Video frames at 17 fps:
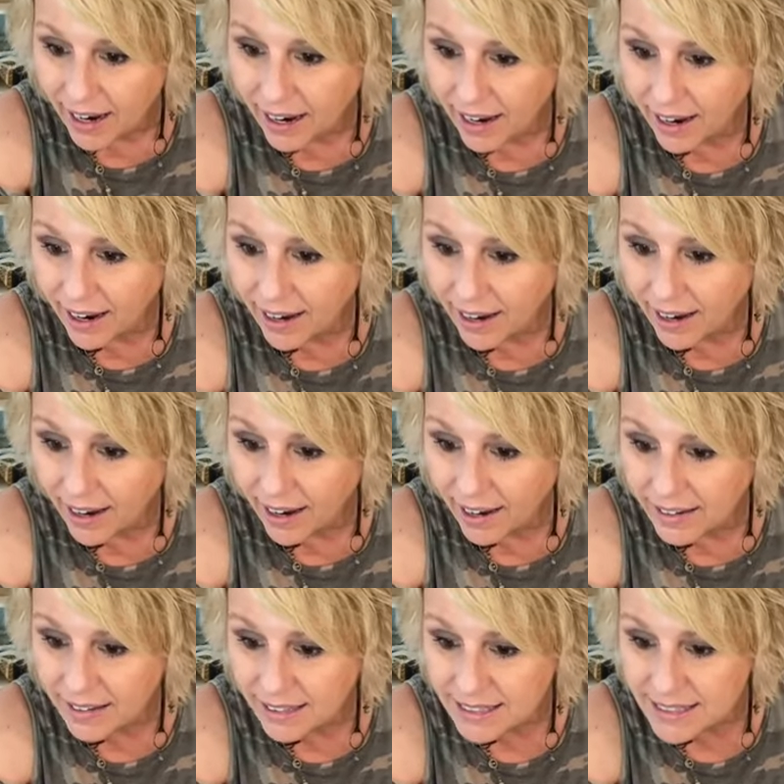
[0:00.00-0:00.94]

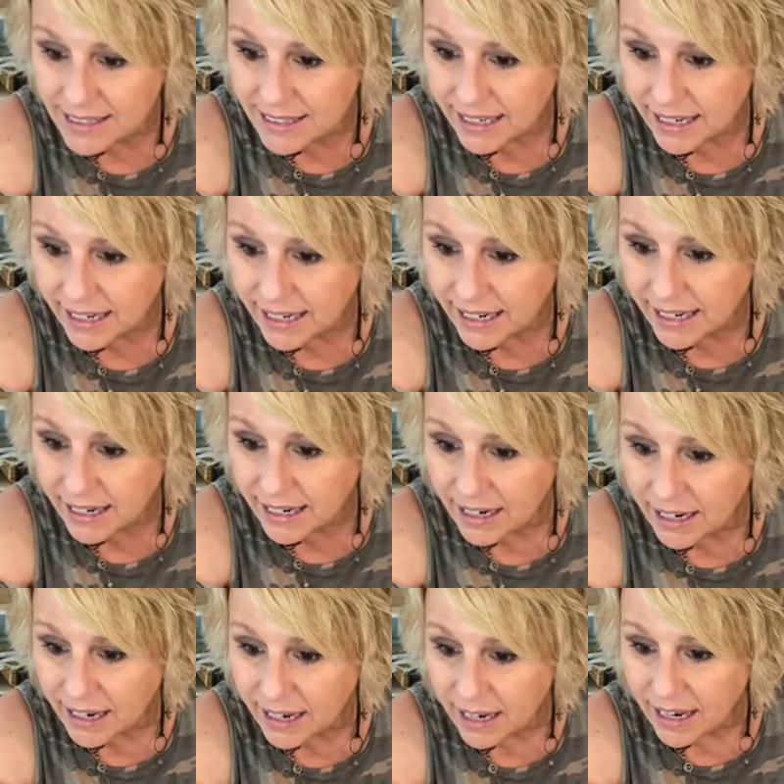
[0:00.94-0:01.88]
Ah, uh, let's see.
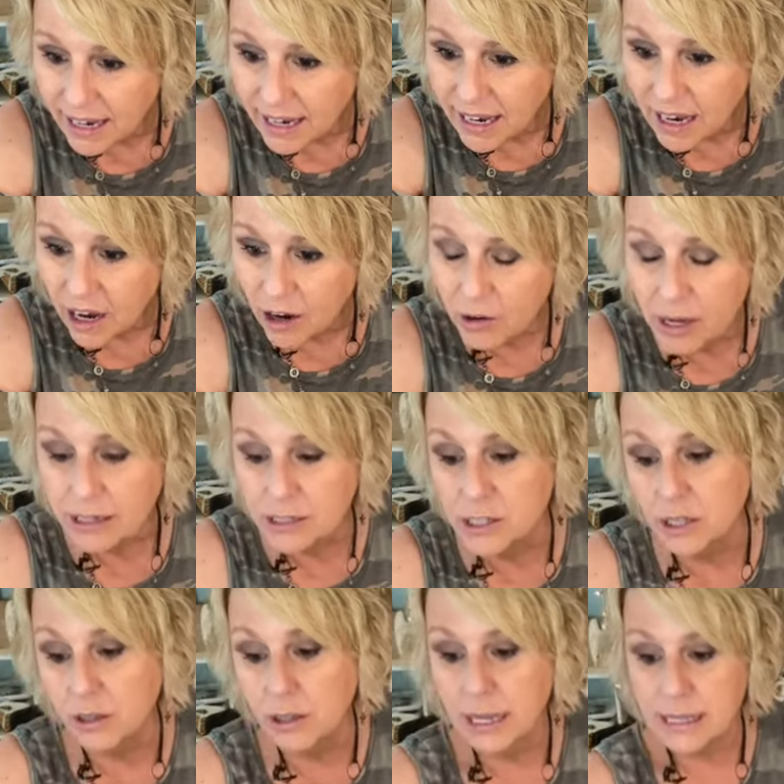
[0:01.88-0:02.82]
Okay,
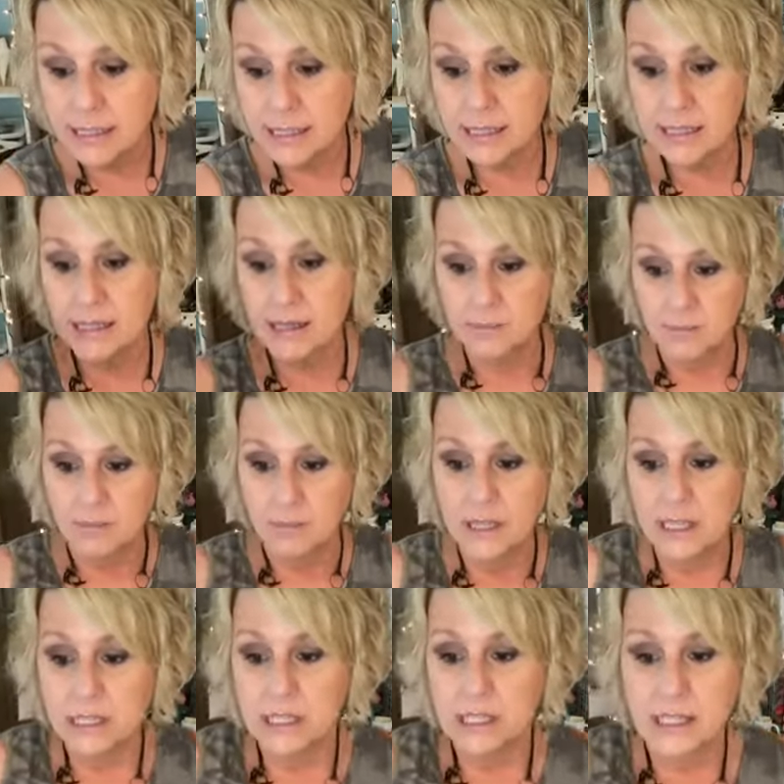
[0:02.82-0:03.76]
so let's
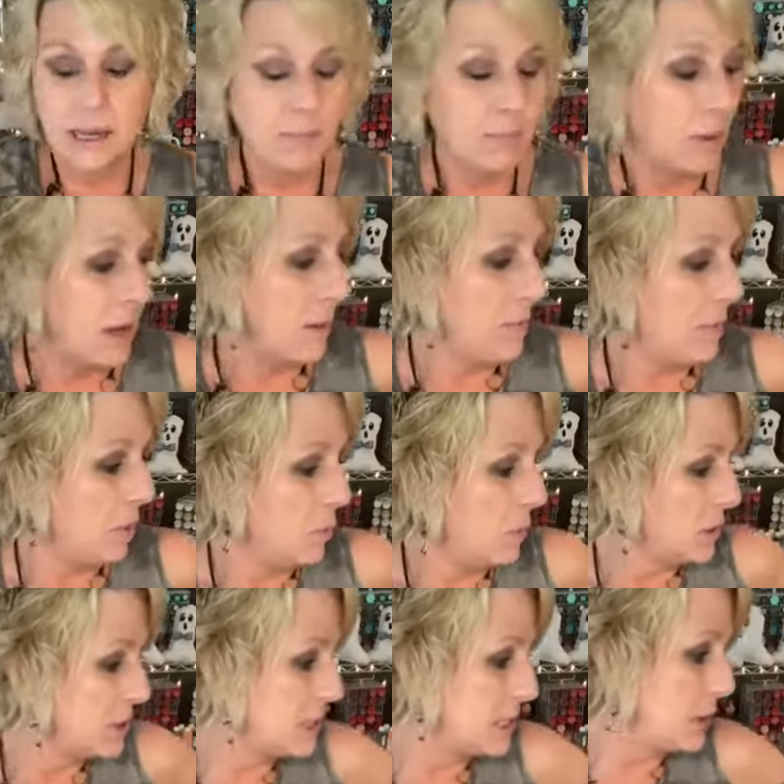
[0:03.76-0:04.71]
let's step up and
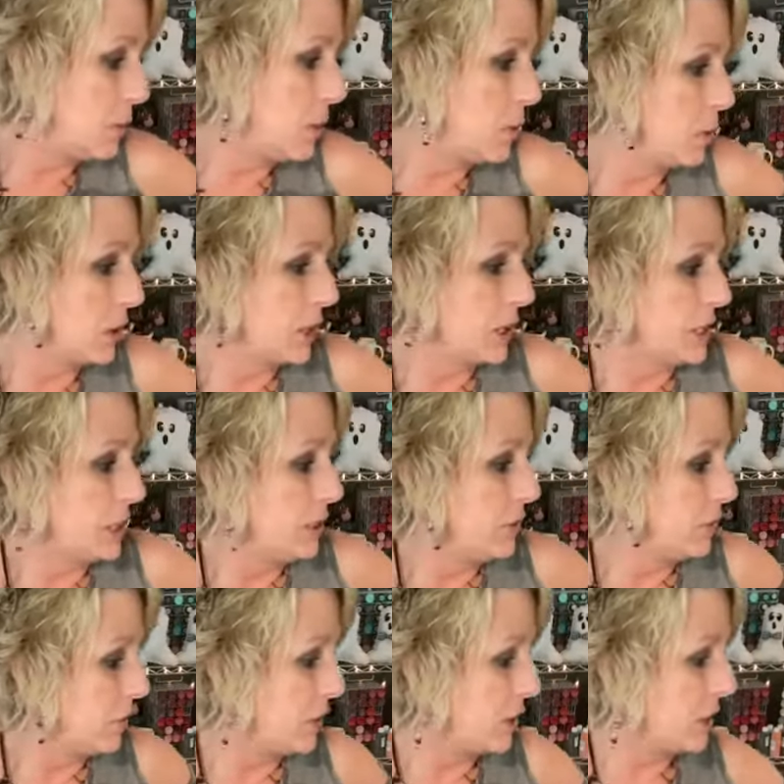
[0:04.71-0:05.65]
we'll see what we're gonna
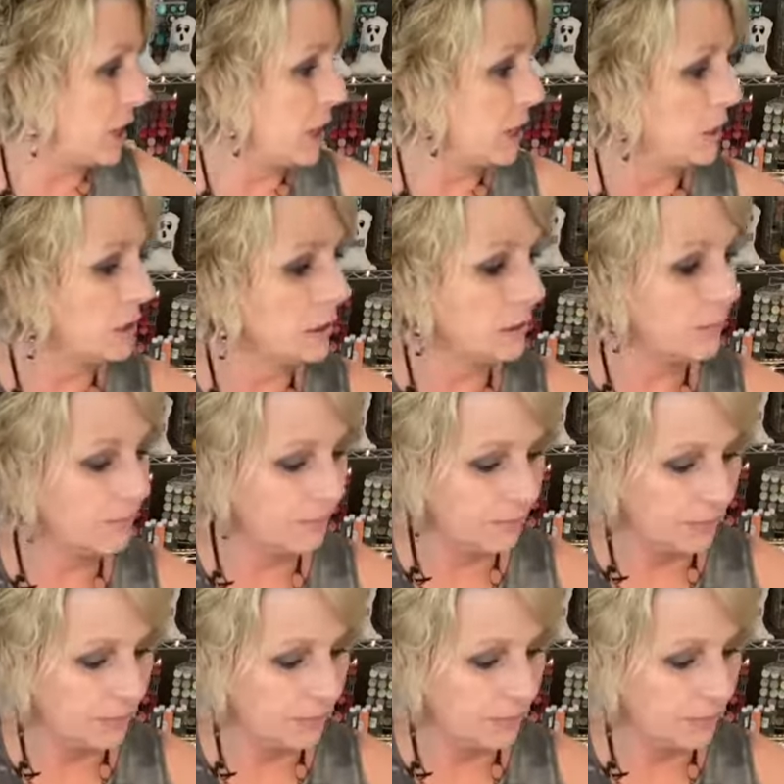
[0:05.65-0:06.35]
do for the color.